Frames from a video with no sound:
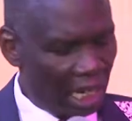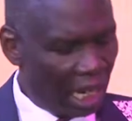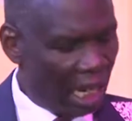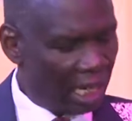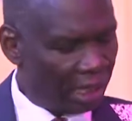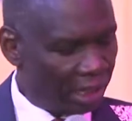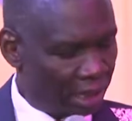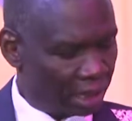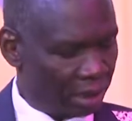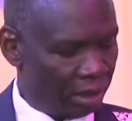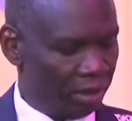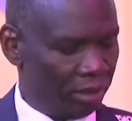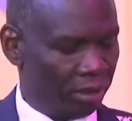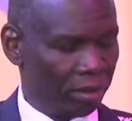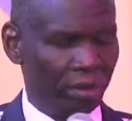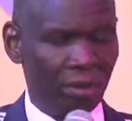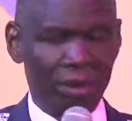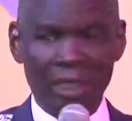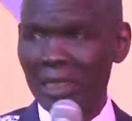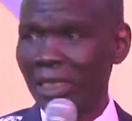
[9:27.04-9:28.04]
And
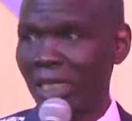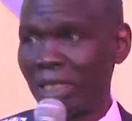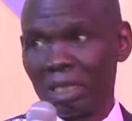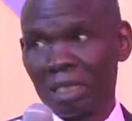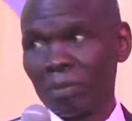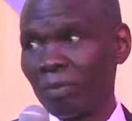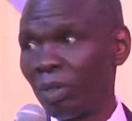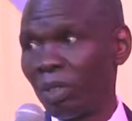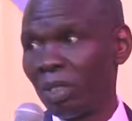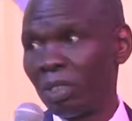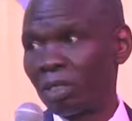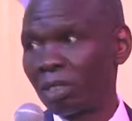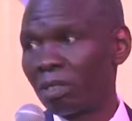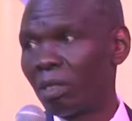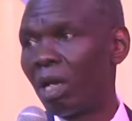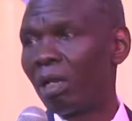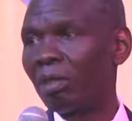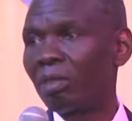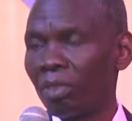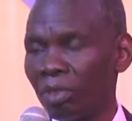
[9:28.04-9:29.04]
the testimonies
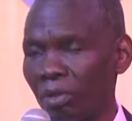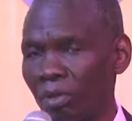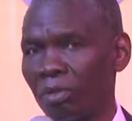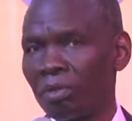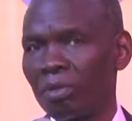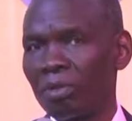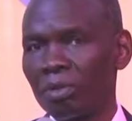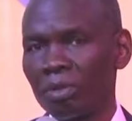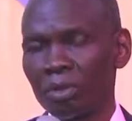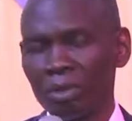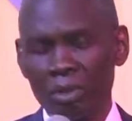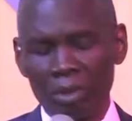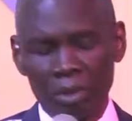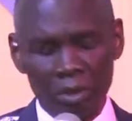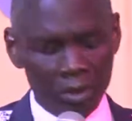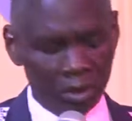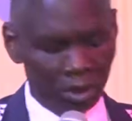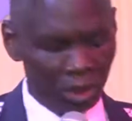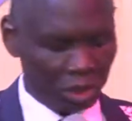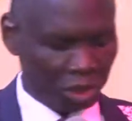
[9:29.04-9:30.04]
run through
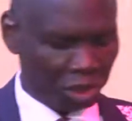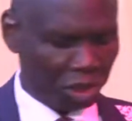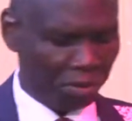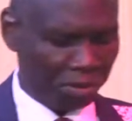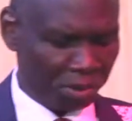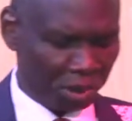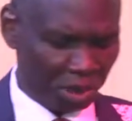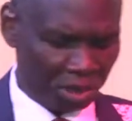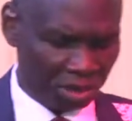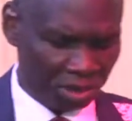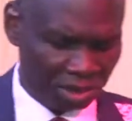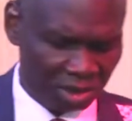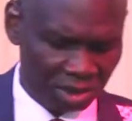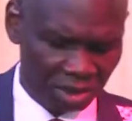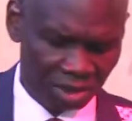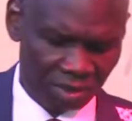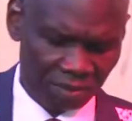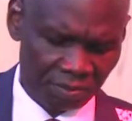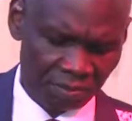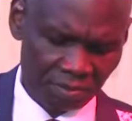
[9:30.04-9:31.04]
the
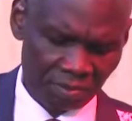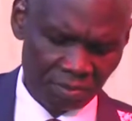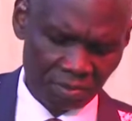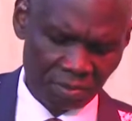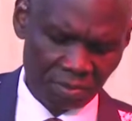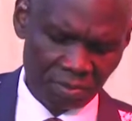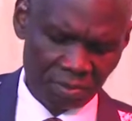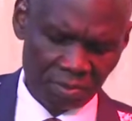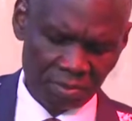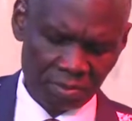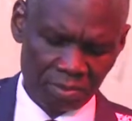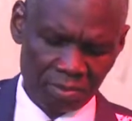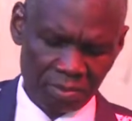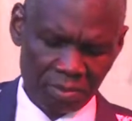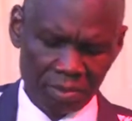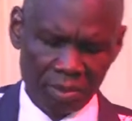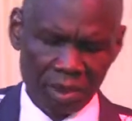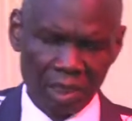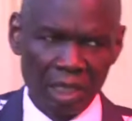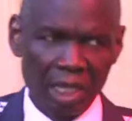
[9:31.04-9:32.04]
scriptures.
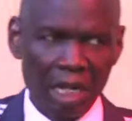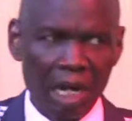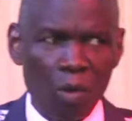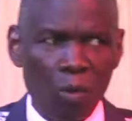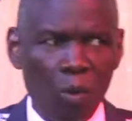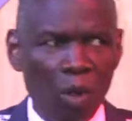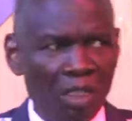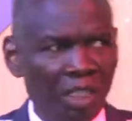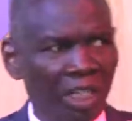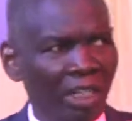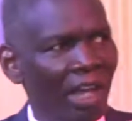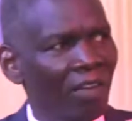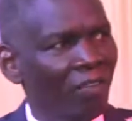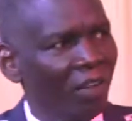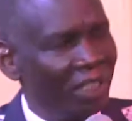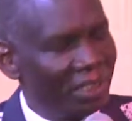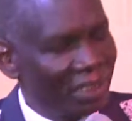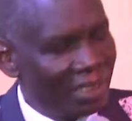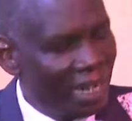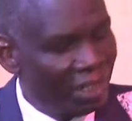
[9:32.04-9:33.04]
And what the
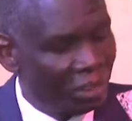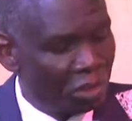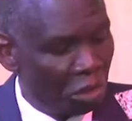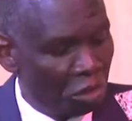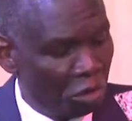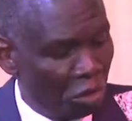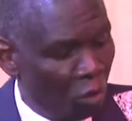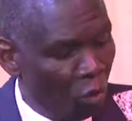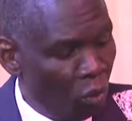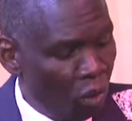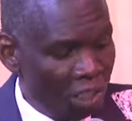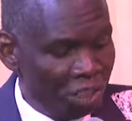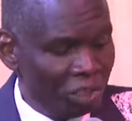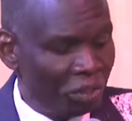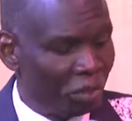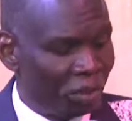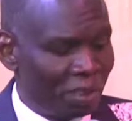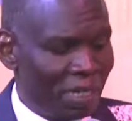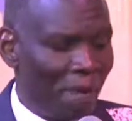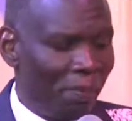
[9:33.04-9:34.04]
devil intends to do
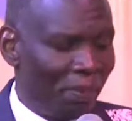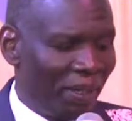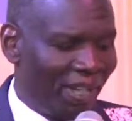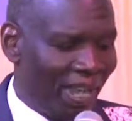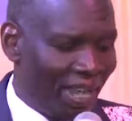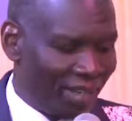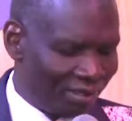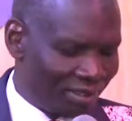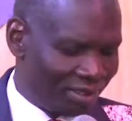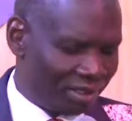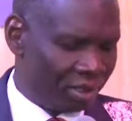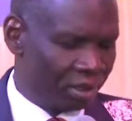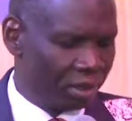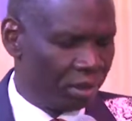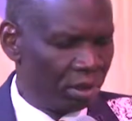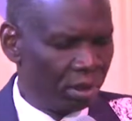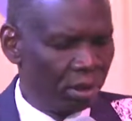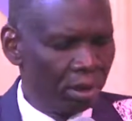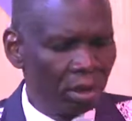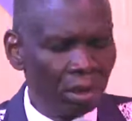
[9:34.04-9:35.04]
is to terminate
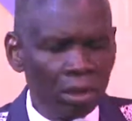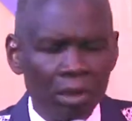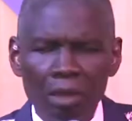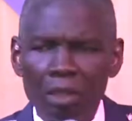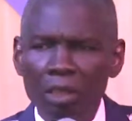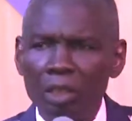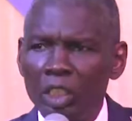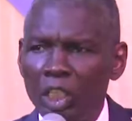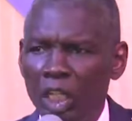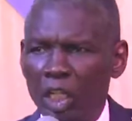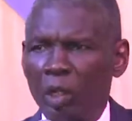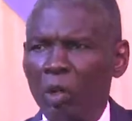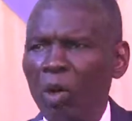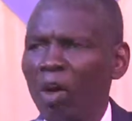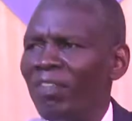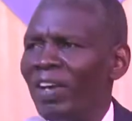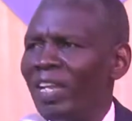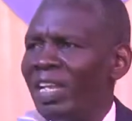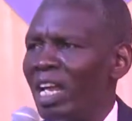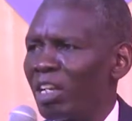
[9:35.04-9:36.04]
the
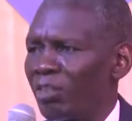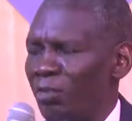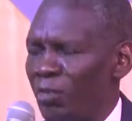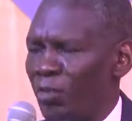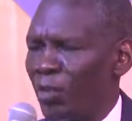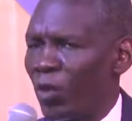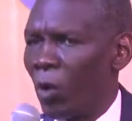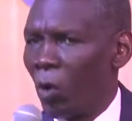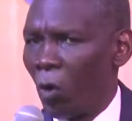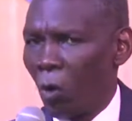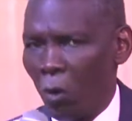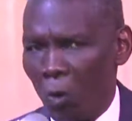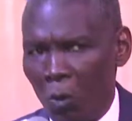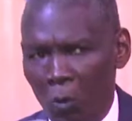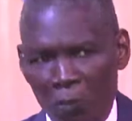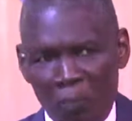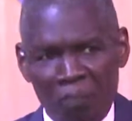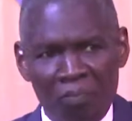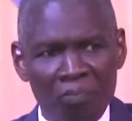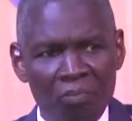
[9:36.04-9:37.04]
covenant
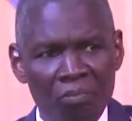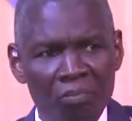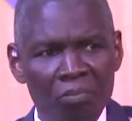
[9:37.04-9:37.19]
flow.